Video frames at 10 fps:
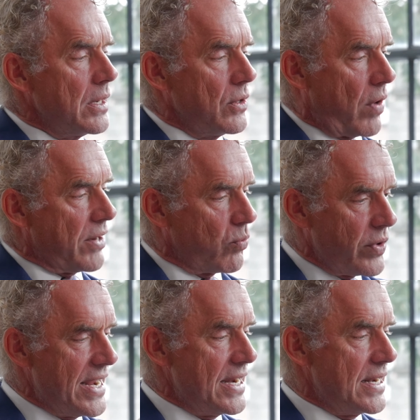You know, I'd
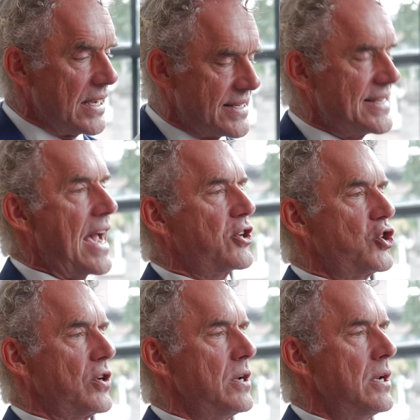read a
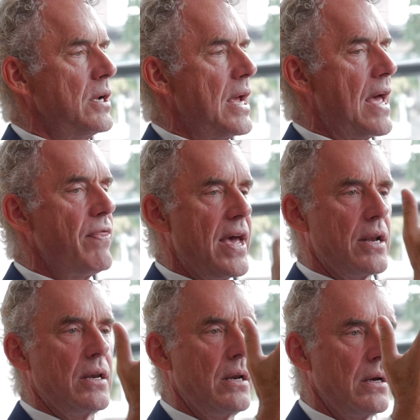section and
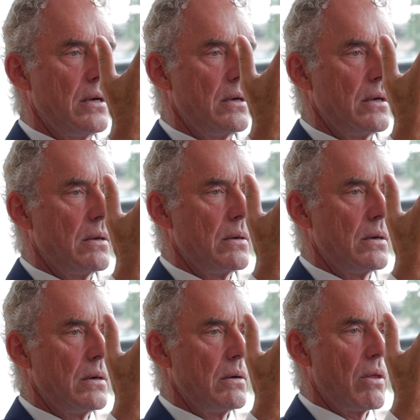then
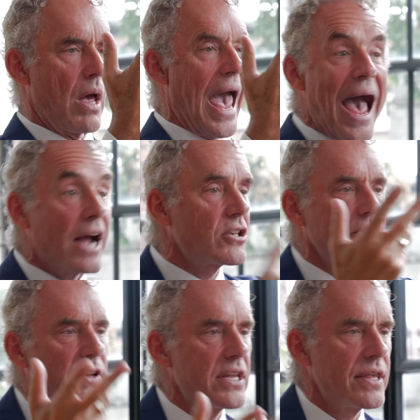
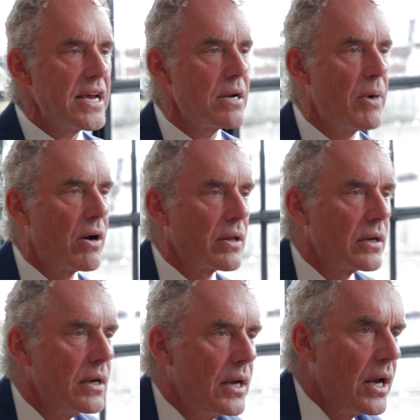actively think about it.
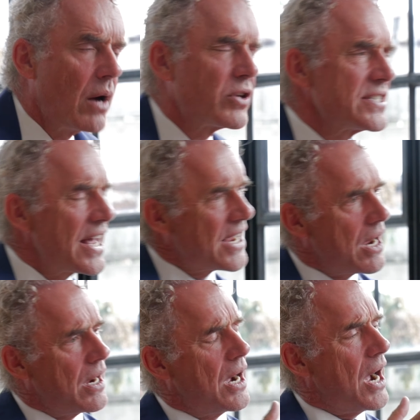It wasn't like
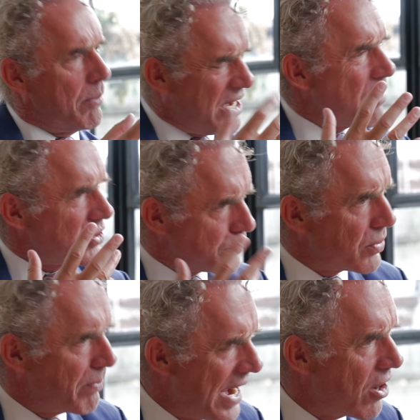I, I mean, I was
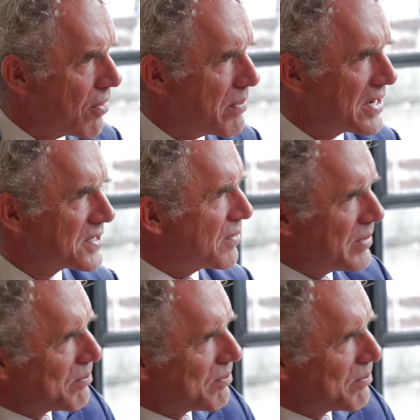prepared because I'd been